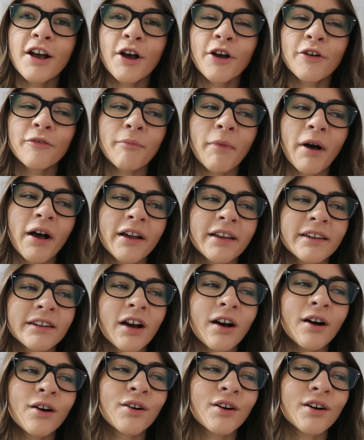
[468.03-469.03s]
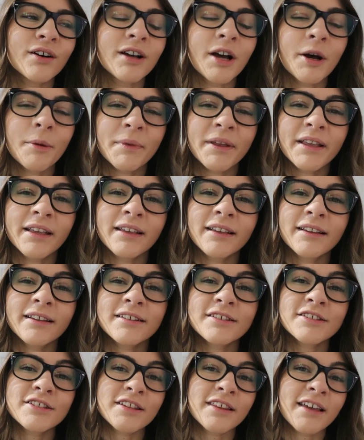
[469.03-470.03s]
of mine are coming
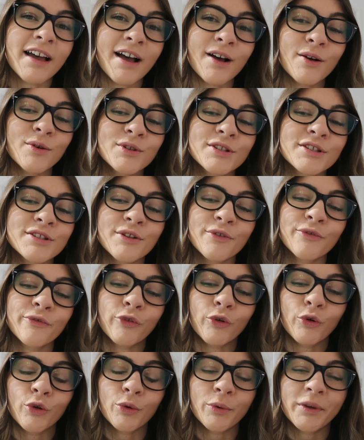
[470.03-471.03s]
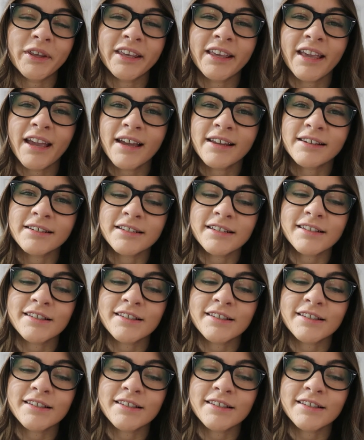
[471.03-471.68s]
to the house for the weekend.